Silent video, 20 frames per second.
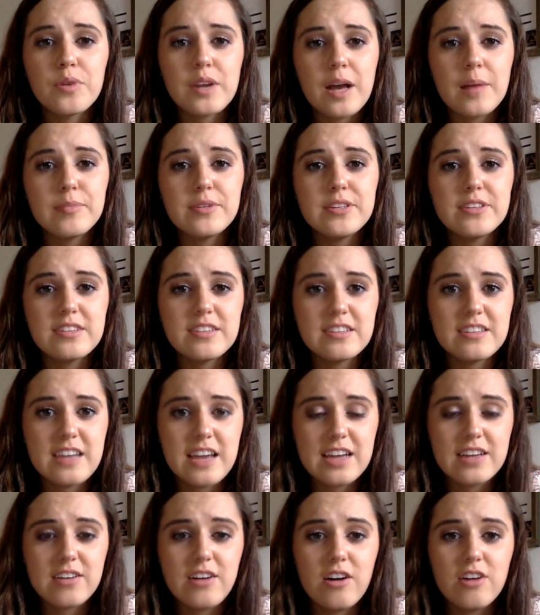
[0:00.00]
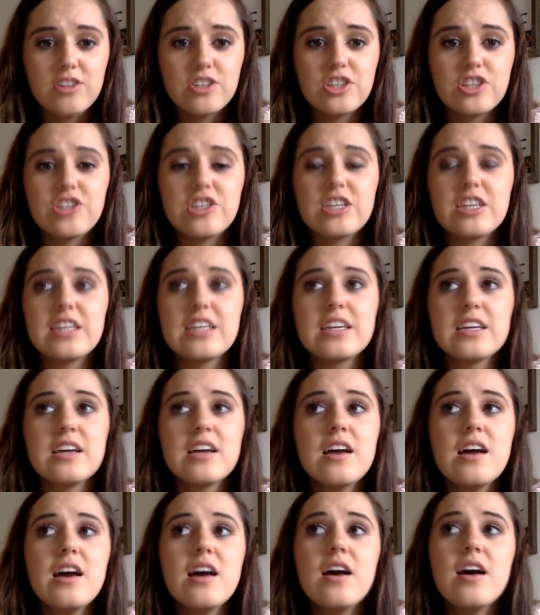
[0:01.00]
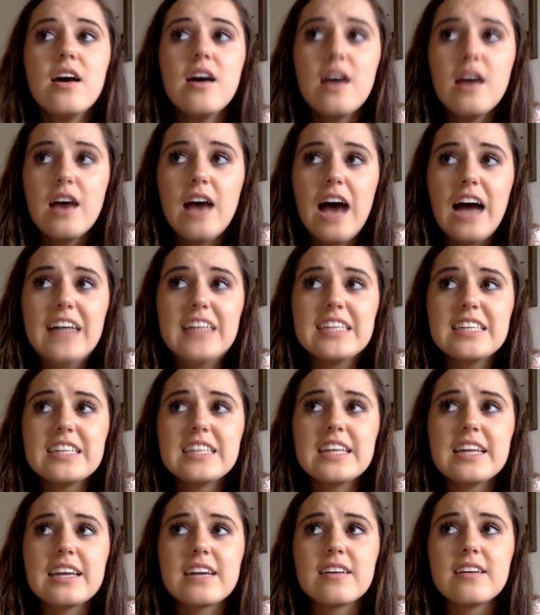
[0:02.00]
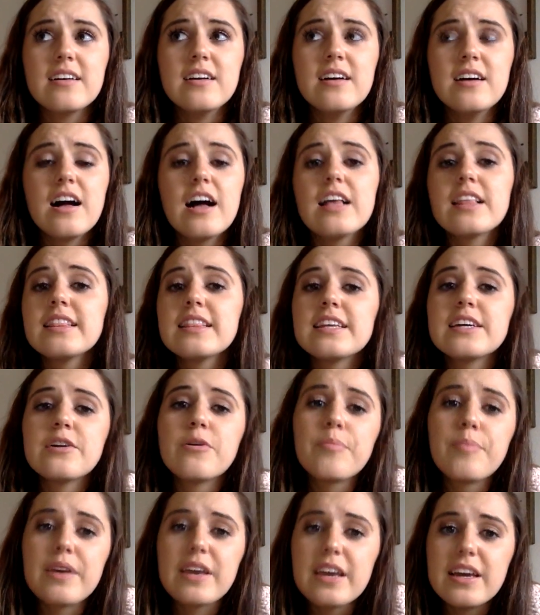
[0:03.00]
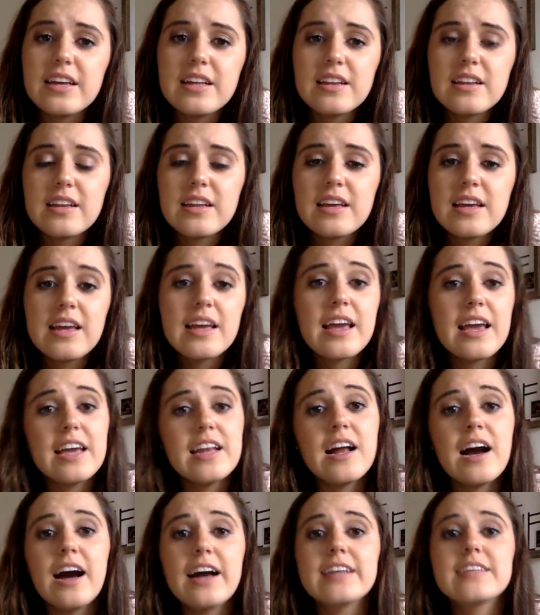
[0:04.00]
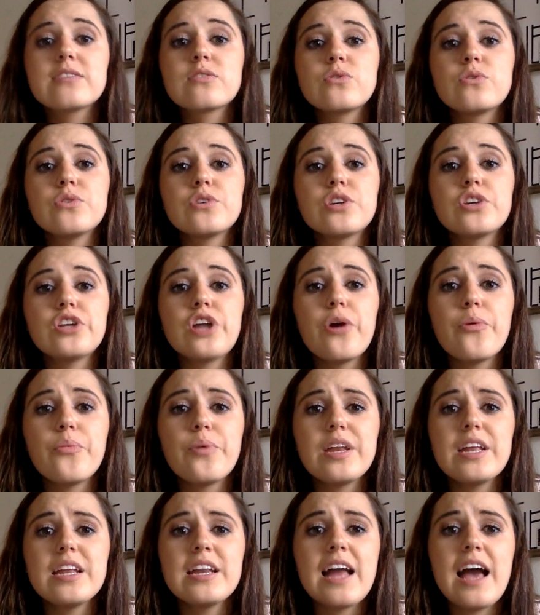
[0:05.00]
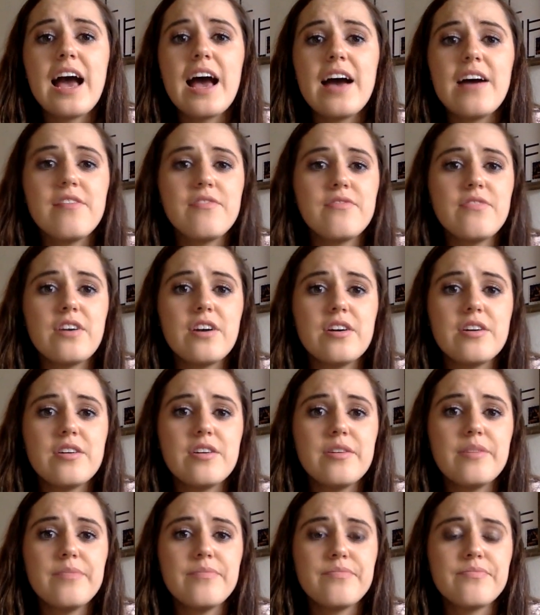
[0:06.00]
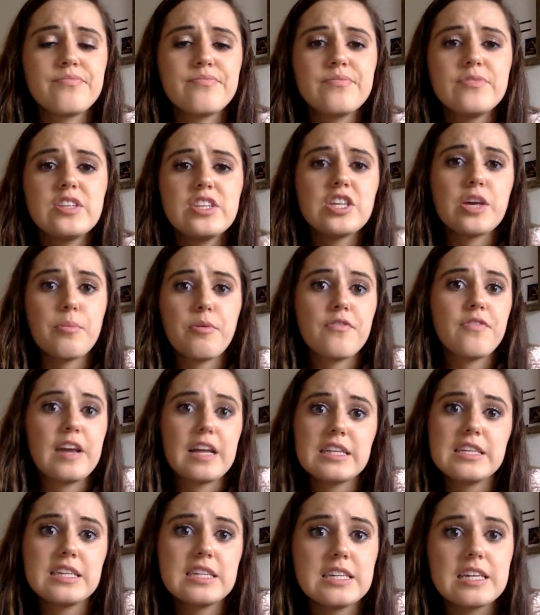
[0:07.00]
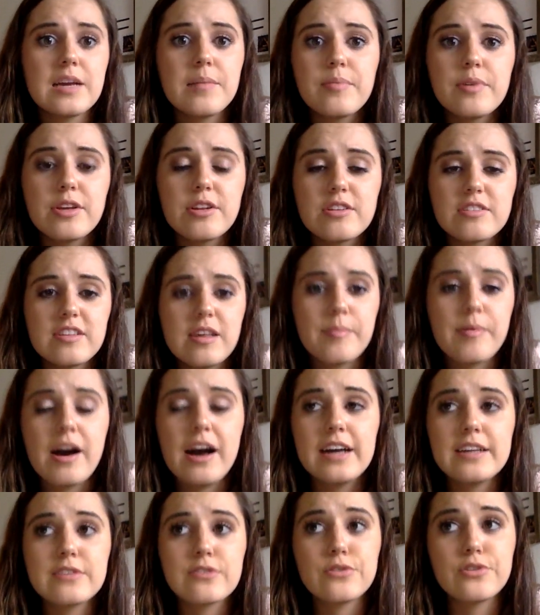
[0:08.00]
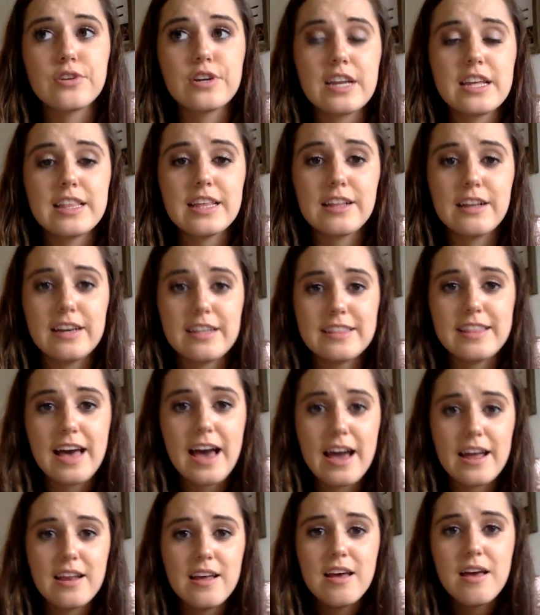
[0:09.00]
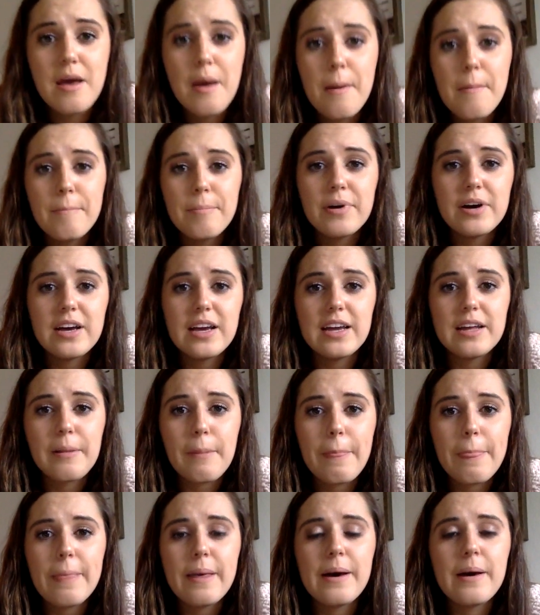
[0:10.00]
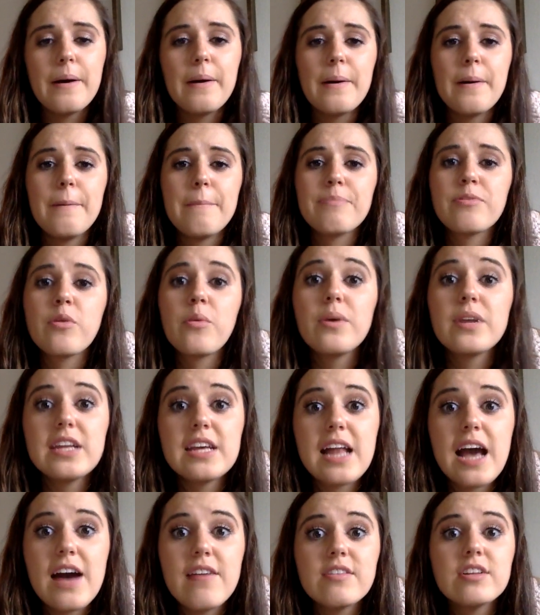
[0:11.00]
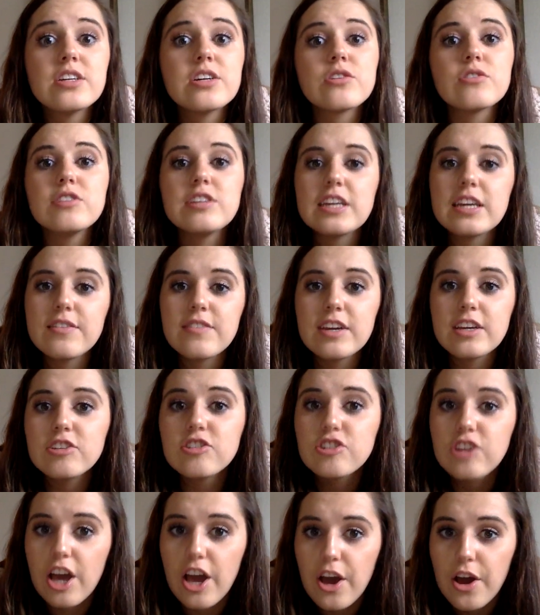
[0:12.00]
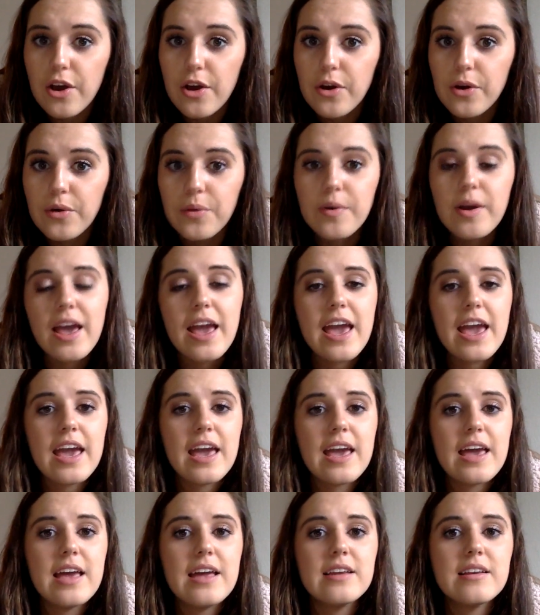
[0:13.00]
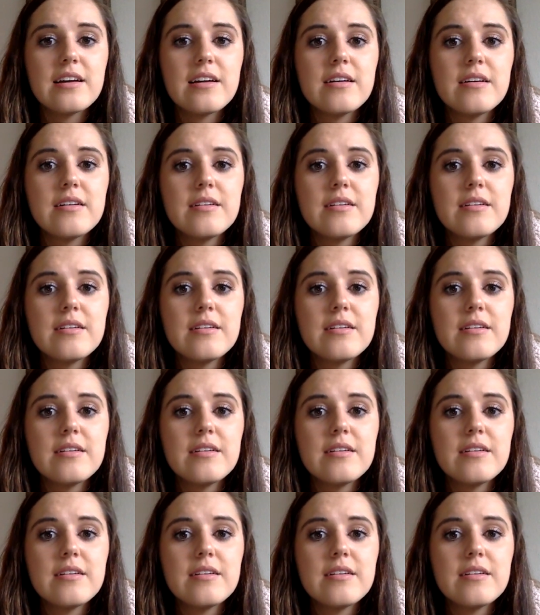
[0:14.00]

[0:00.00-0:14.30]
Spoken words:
when I'm using technology. I did like a little bit in high school. We didn't have super fancy computers at my high school or anything like that, but we did have a little TV show, and